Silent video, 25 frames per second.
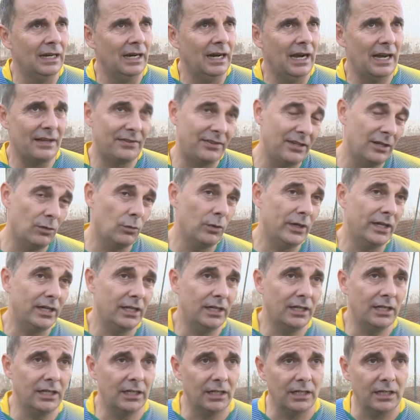I think
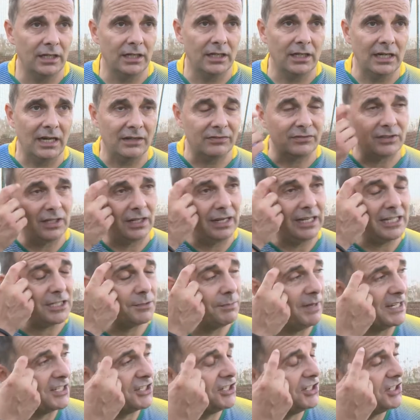we, after last
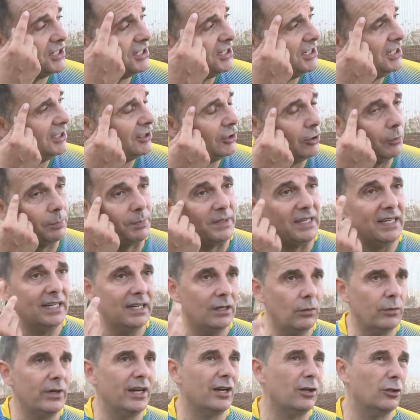matches in
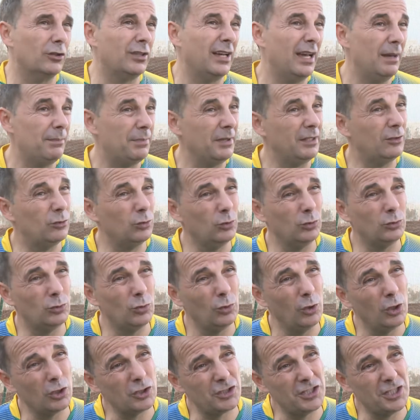Ethiopia, we are not happy to
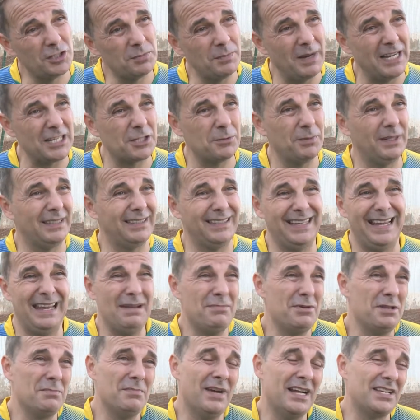lose this match, but
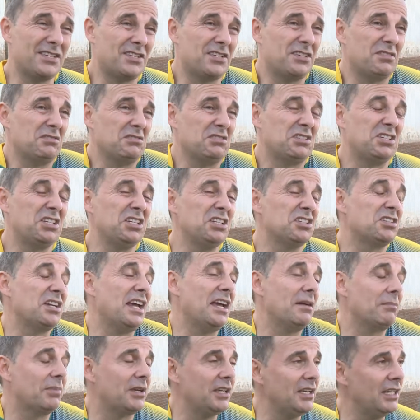every match since I
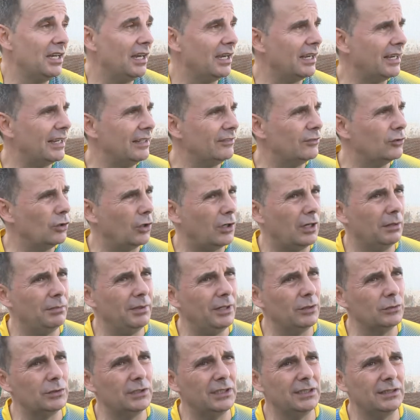am here, I can talk
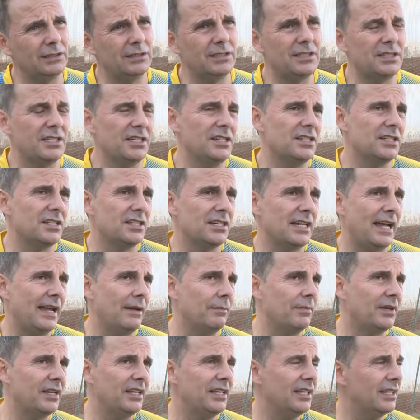about that since I
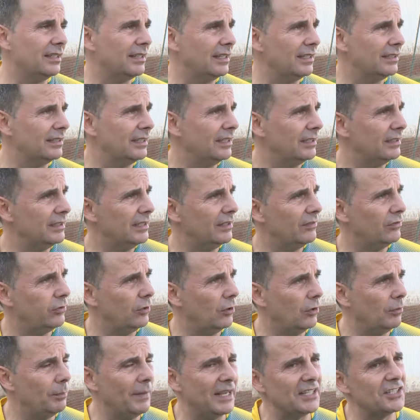am here, the
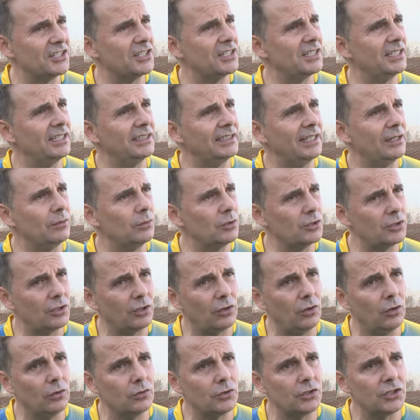four matches that I was the
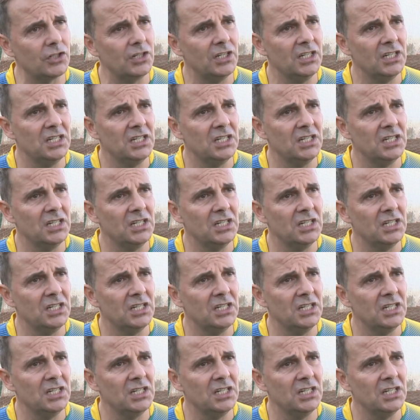coach,